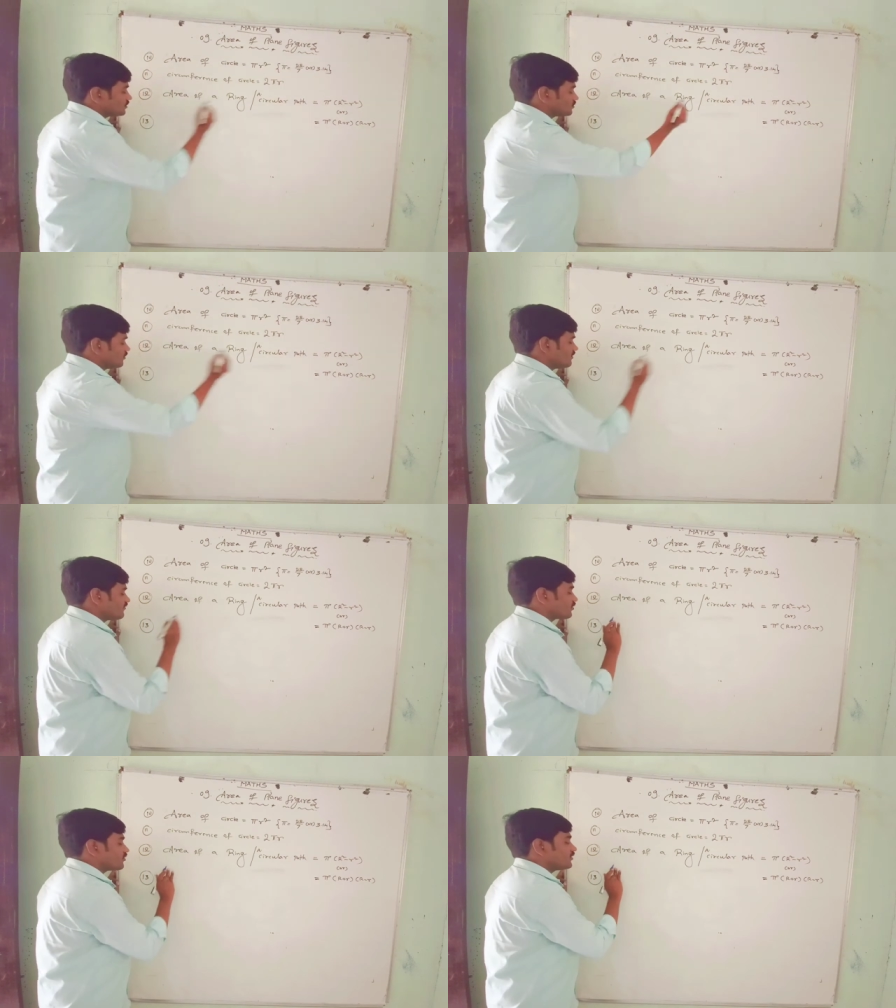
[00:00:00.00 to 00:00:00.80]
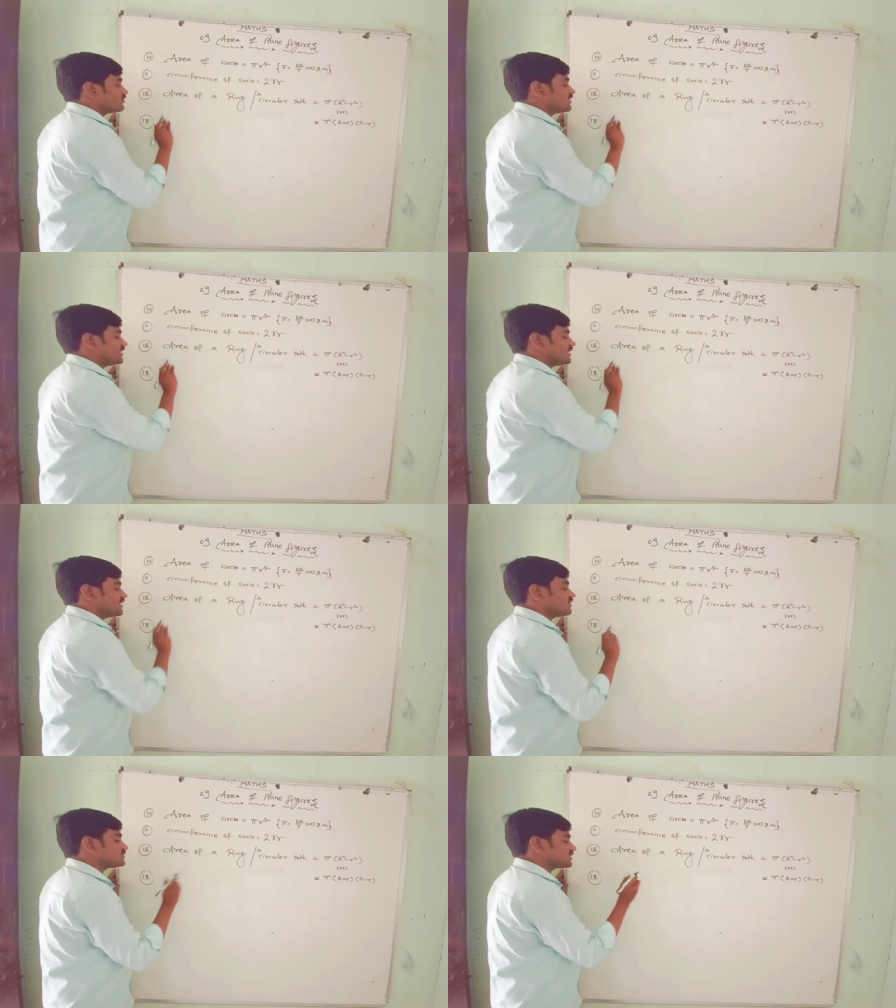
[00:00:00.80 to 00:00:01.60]
So before going to the
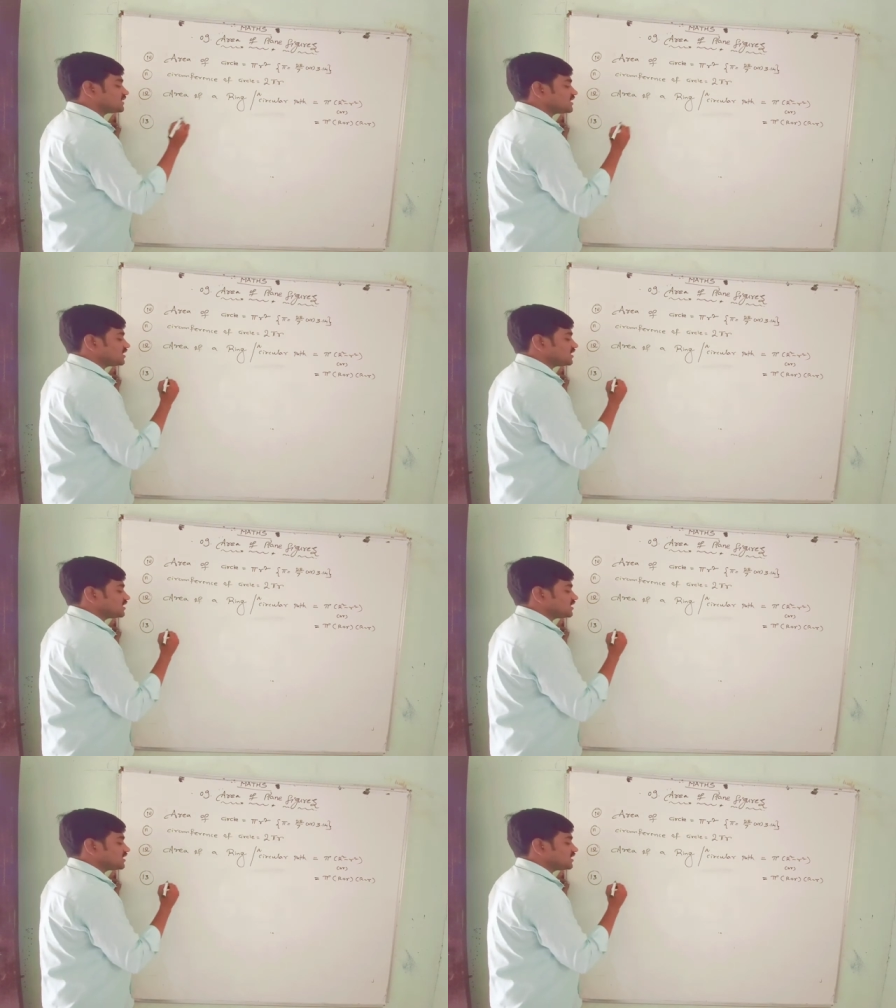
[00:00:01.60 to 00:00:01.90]
area of sector,